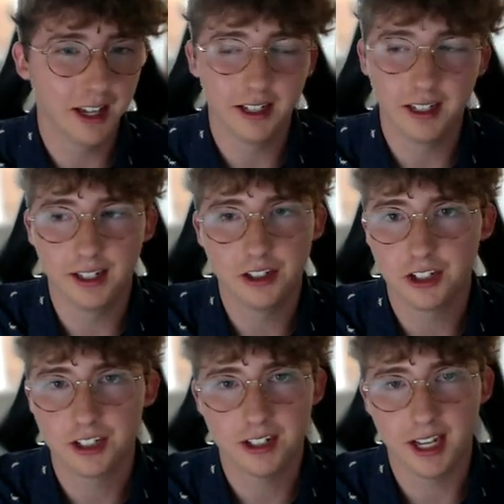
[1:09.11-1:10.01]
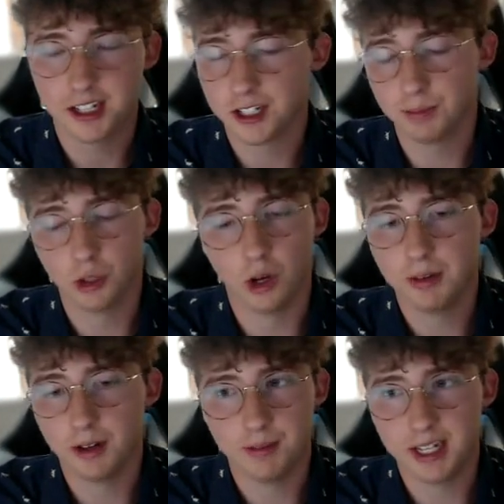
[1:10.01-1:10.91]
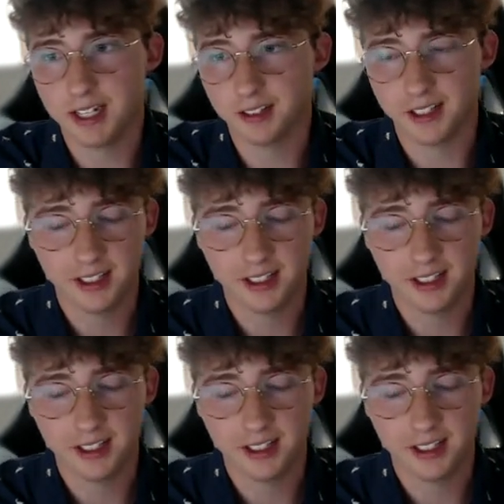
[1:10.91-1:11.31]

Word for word: And it just, it just blew up immediately.